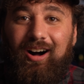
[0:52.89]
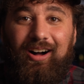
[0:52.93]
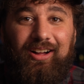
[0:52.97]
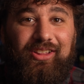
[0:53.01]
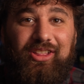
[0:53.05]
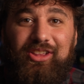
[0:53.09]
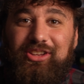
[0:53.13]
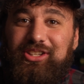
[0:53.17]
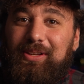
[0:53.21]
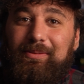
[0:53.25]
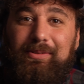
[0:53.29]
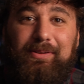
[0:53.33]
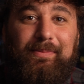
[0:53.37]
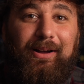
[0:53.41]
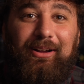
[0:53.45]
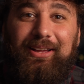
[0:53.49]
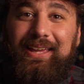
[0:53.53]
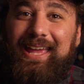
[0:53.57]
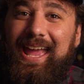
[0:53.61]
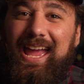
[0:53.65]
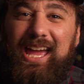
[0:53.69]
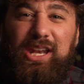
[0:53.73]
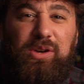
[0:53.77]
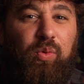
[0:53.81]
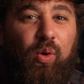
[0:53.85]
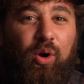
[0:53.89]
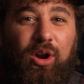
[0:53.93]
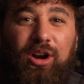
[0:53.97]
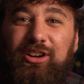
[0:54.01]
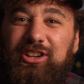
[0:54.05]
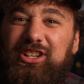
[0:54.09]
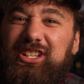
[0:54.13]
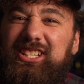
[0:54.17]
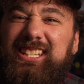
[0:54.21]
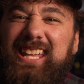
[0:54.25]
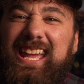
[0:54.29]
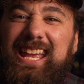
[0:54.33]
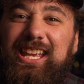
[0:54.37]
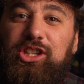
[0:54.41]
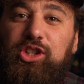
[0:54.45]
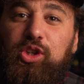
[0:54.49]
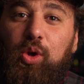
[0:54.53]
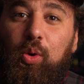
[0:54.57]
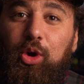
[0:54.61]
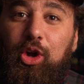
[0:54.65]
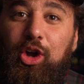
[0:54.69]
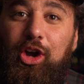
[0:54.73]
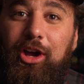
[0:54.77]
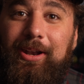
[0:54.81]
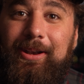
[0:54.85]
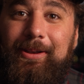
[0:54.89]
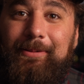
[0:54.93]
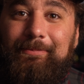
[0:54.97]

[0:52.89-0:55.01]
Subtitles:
There's something about canned water, it just tastes so good.